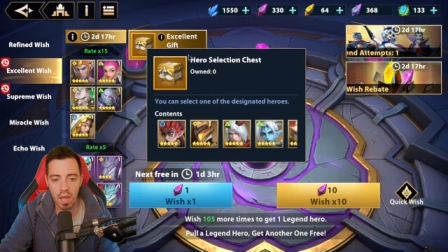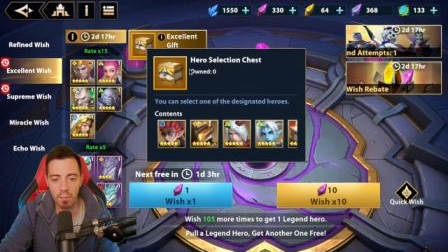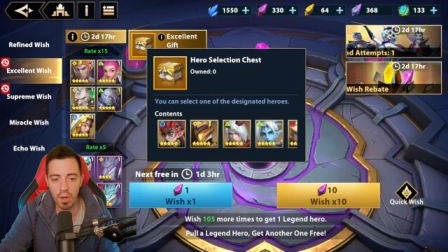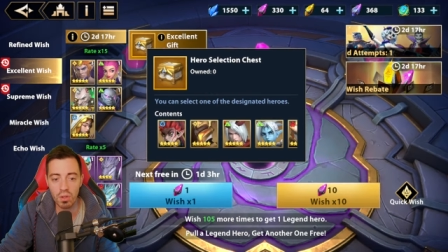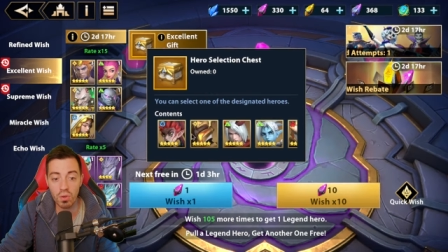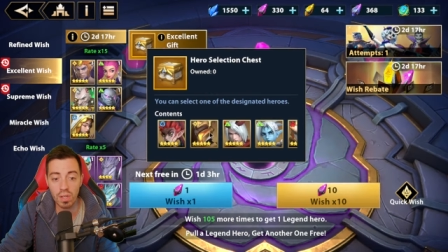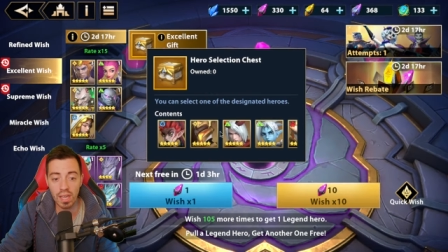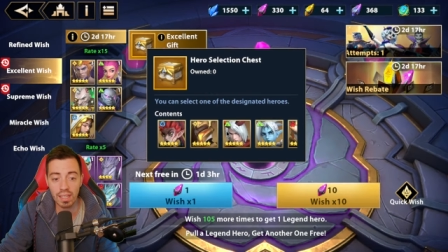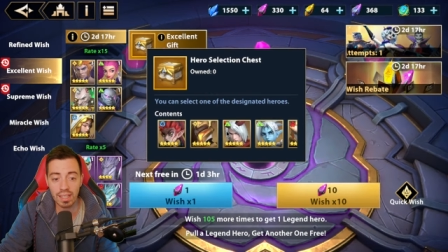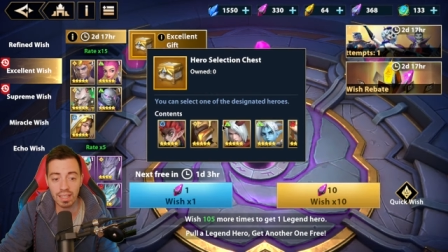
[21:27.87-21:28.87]
but you
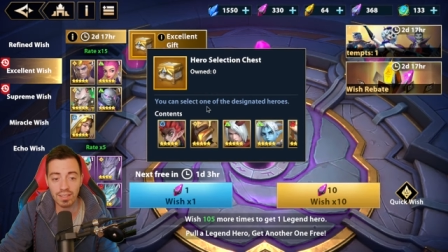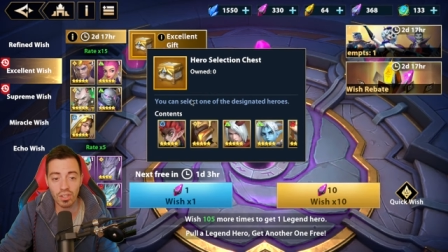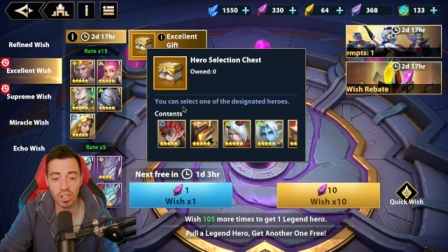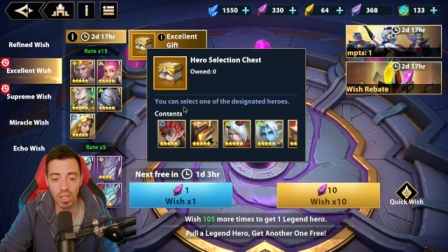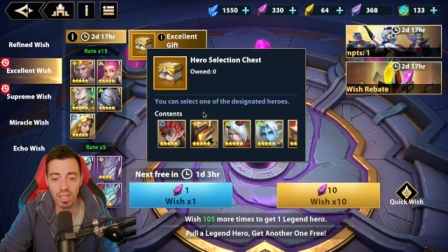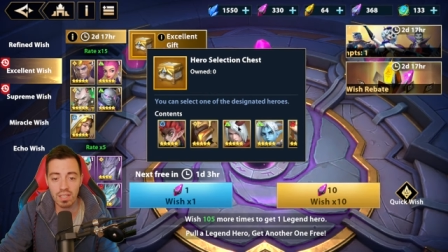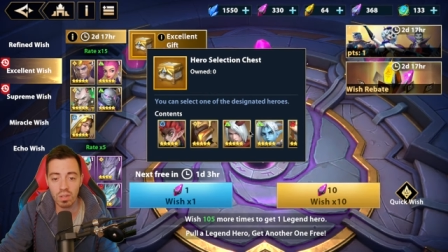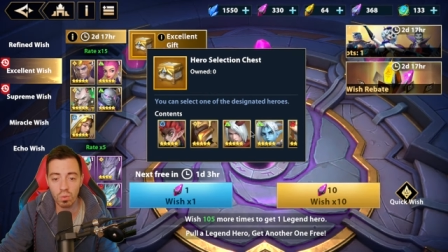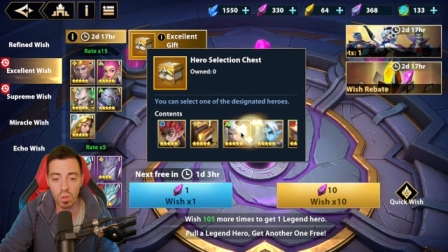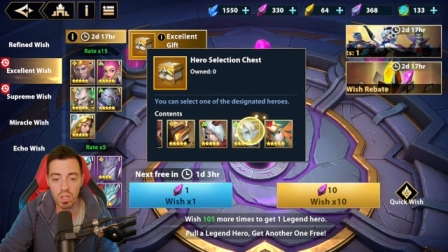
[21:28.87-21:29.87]
can get a chest
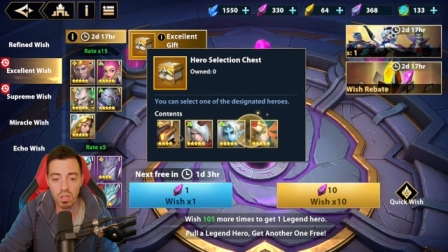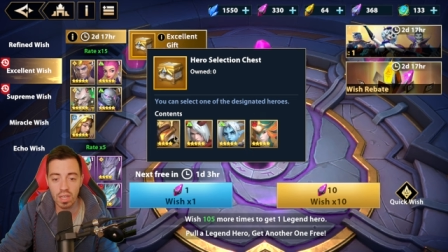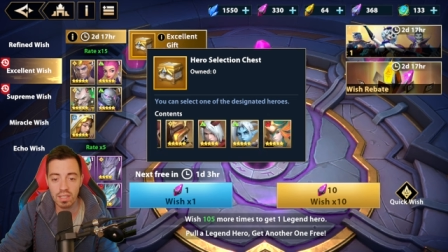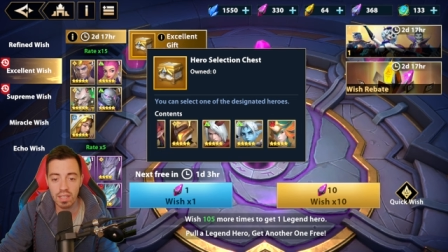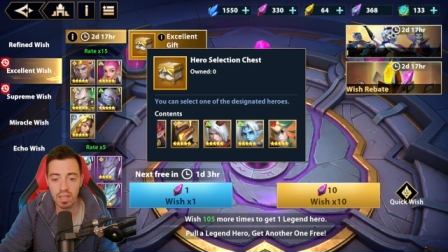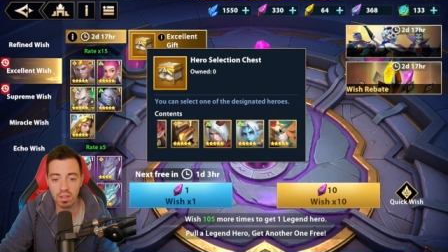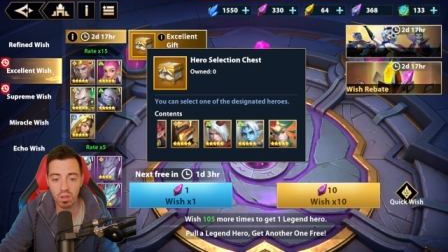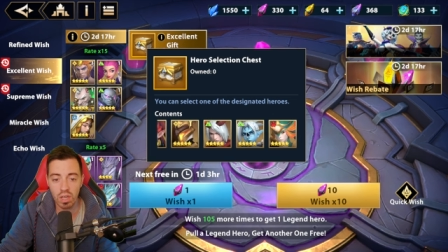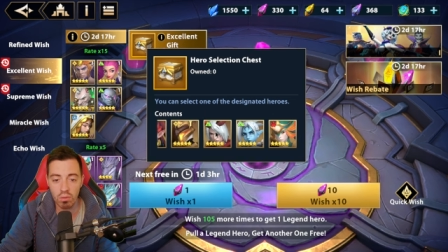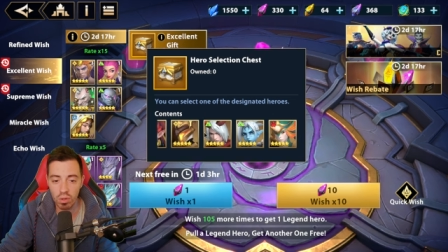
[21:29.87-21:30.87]
on which you can select the
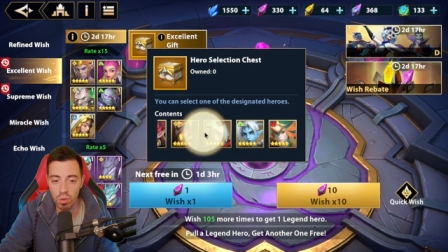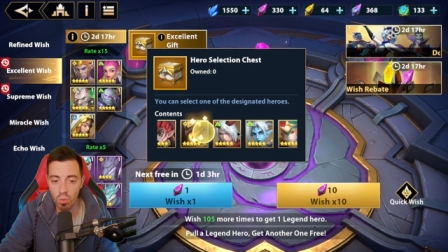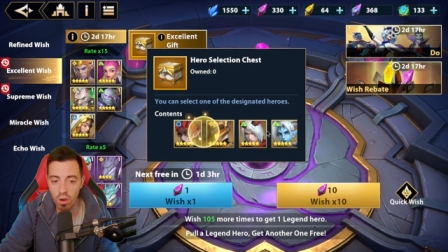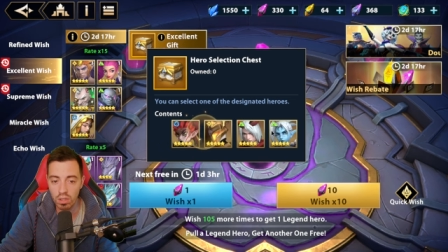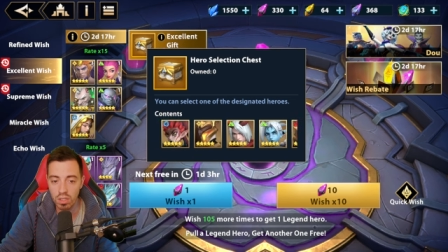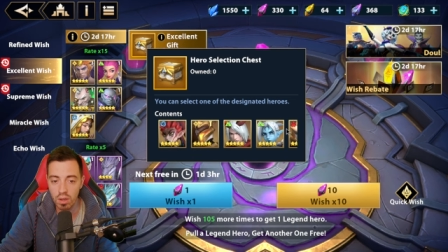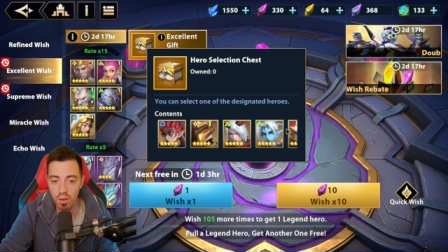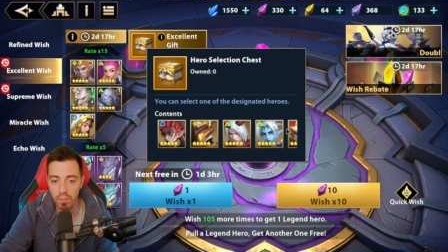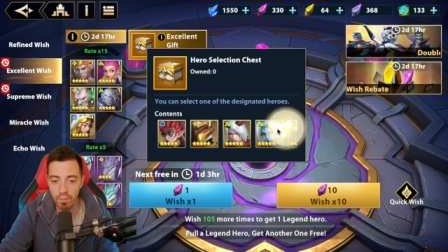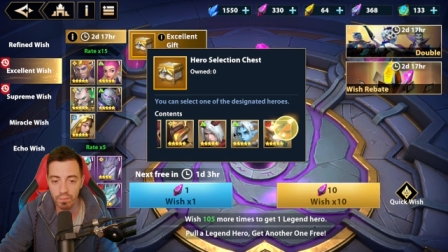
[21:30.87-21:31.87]
hero you want, uh,
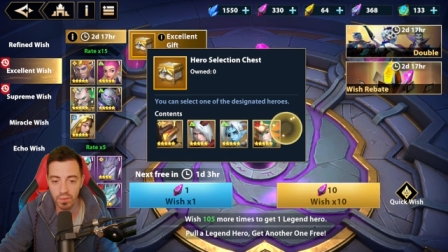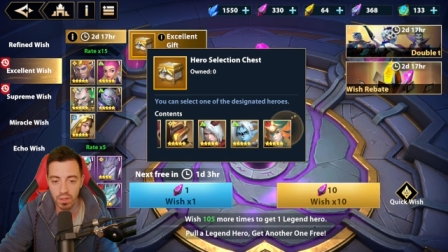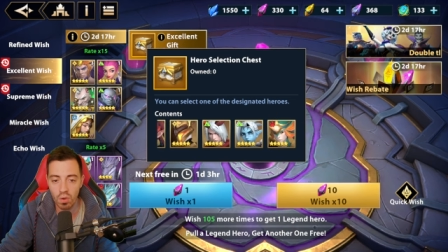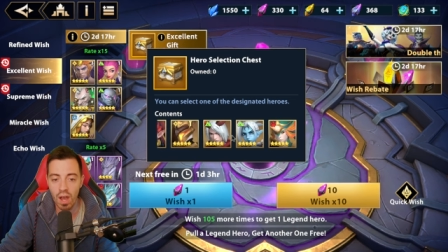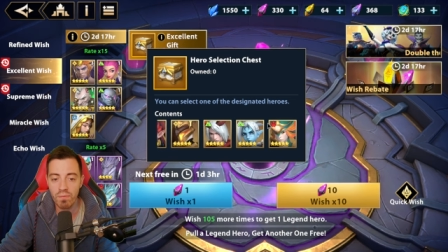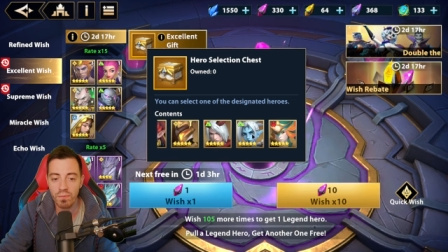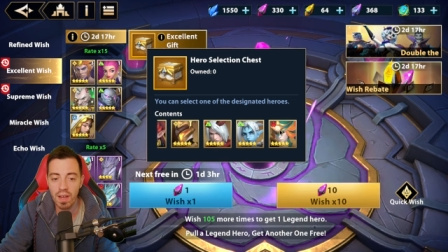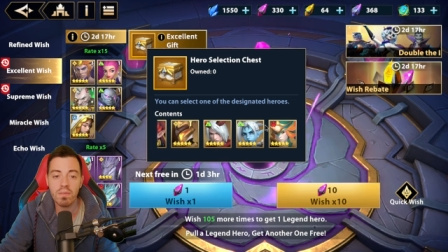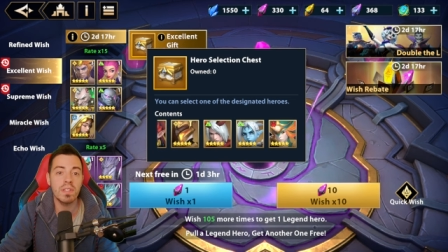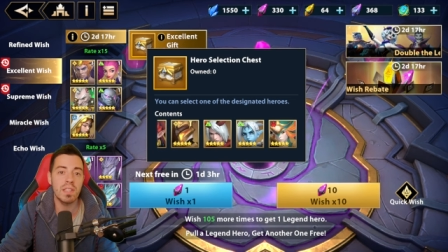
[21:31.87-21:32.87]
you have
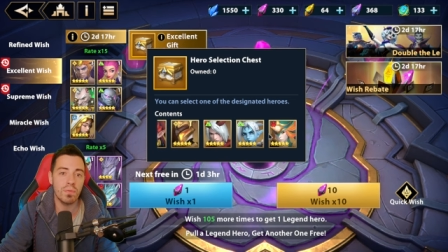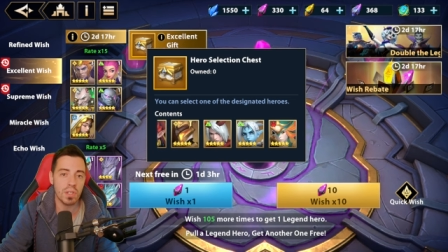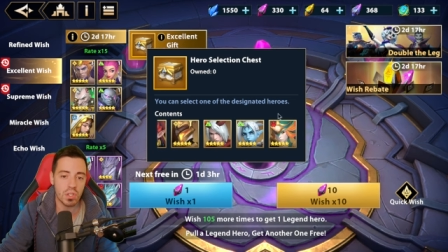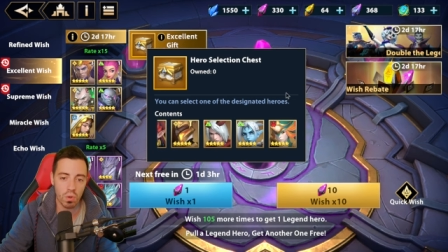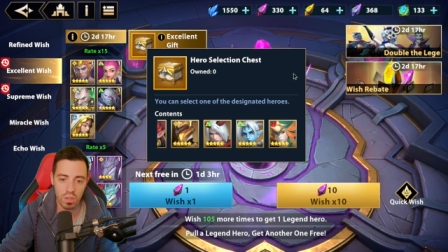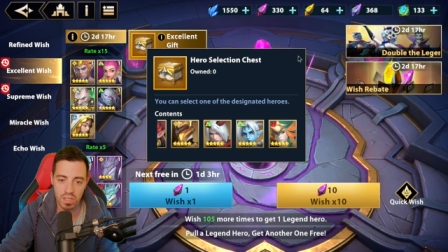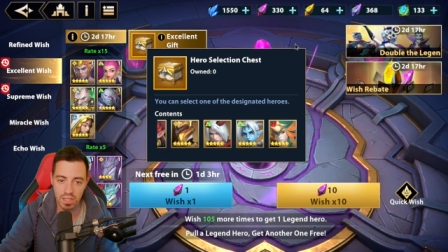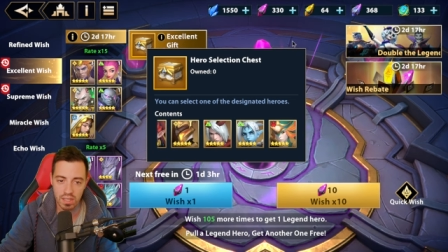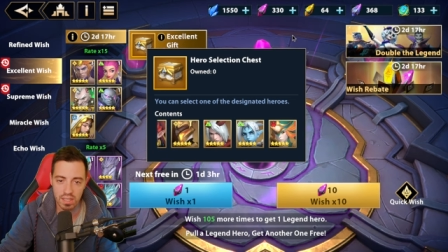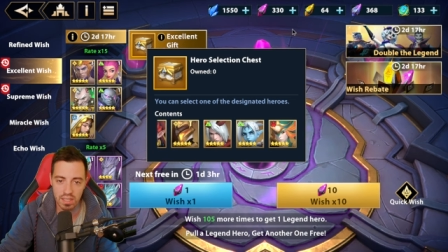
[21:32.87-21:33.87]
five different
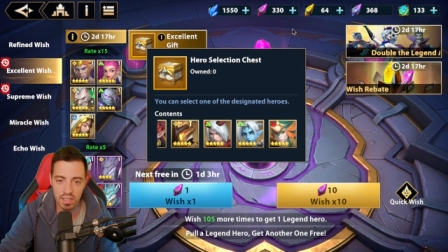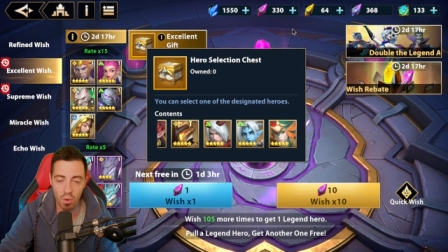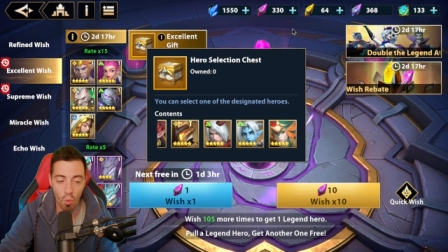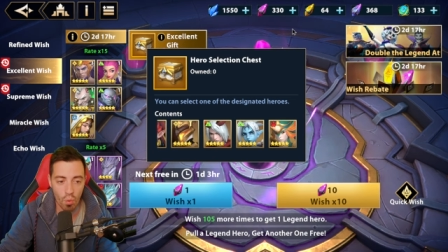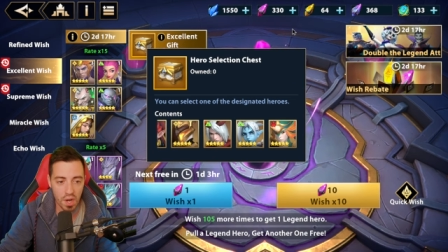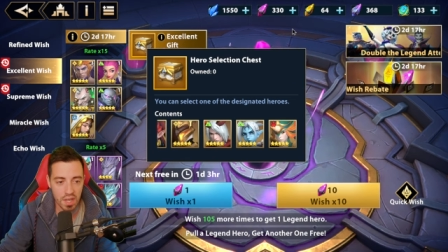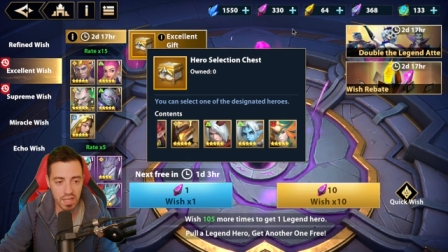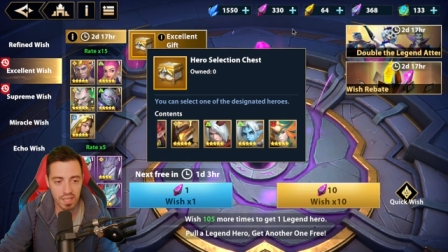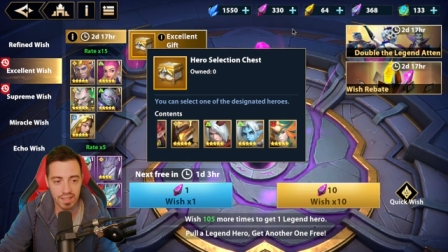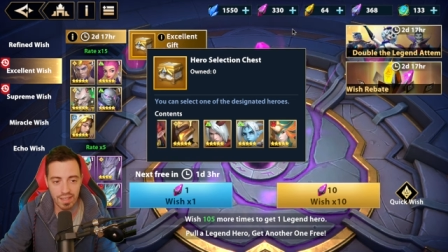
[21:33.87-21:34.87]
choices. This is really
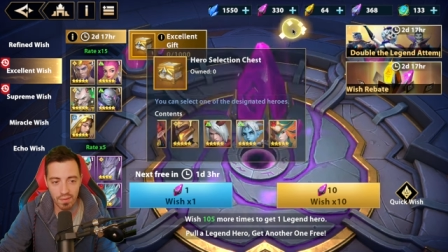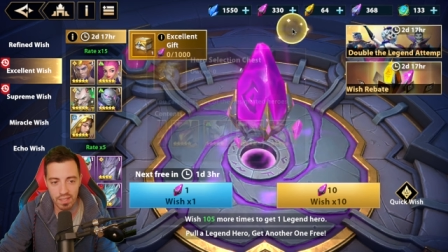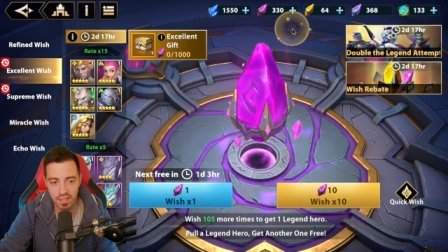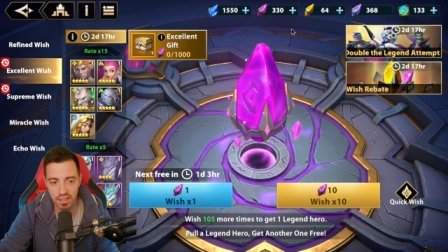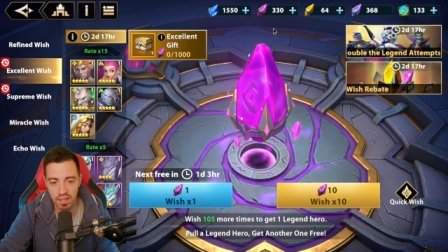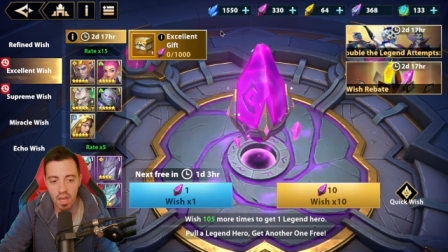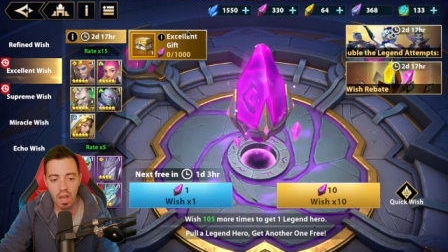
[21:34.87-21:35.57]
interesting.